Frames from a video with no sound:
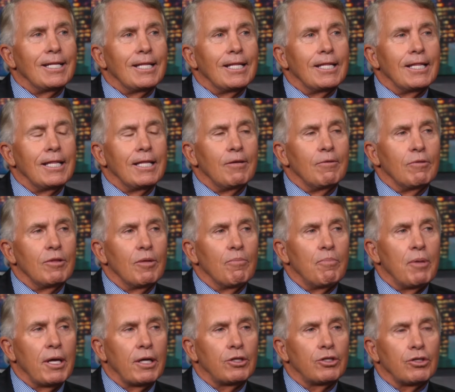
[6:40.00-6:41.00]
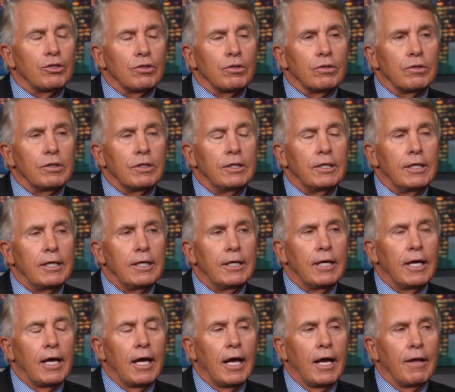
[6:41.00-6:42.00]
the, the picture
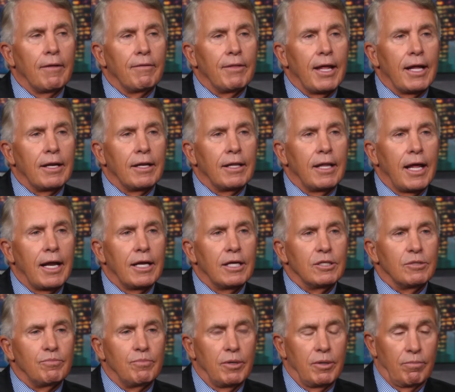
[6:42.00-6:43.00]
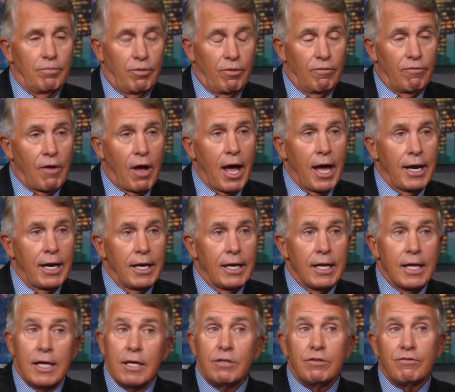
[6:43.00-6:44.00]
uh, that, that has been provided
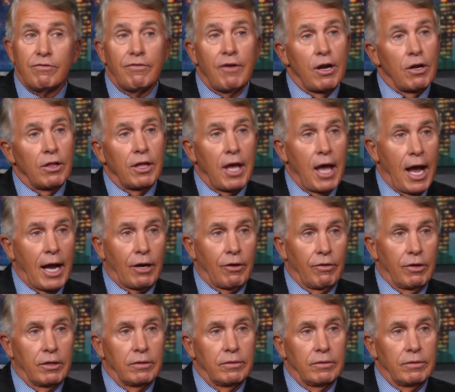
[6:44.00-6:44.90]
is fairly accurate,